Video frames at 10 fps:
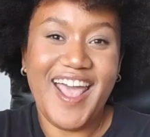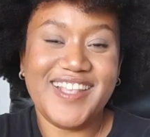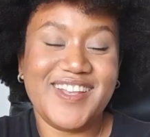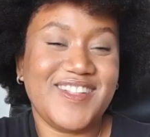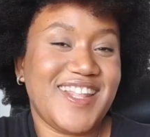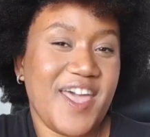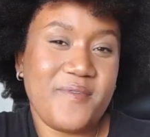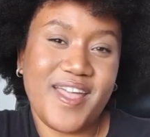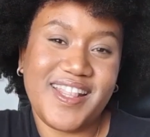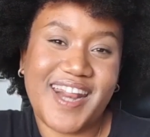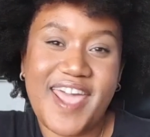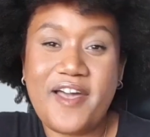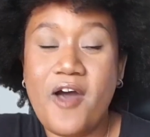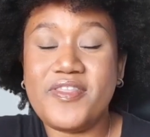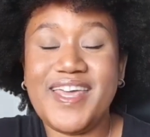So today we are
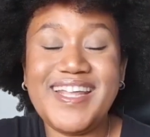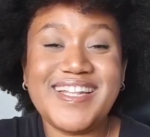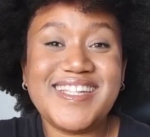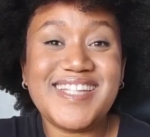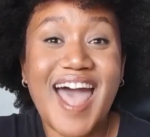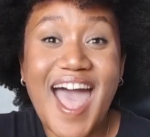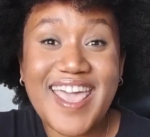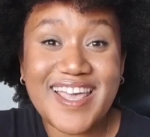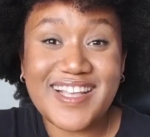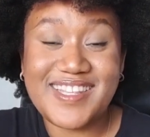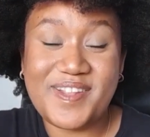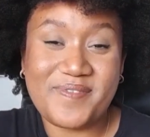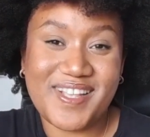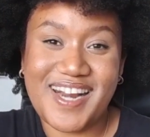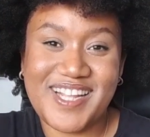trying on the entire Snip
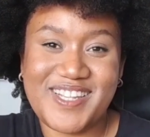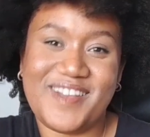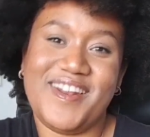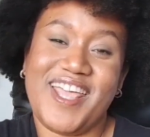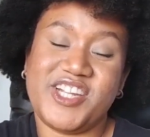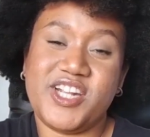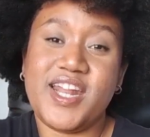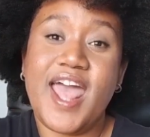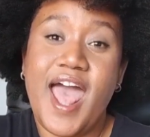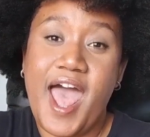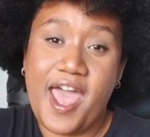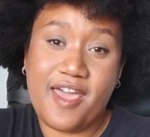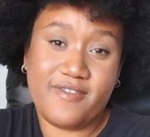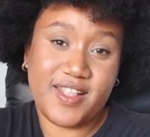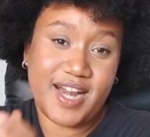Scrunchie collection. I
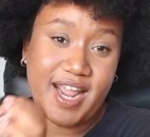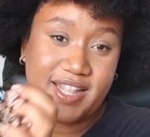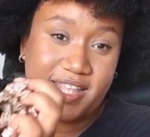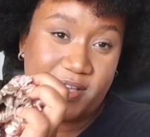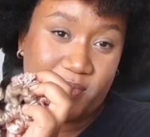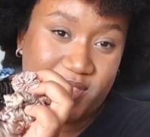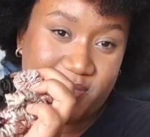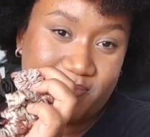have it right here with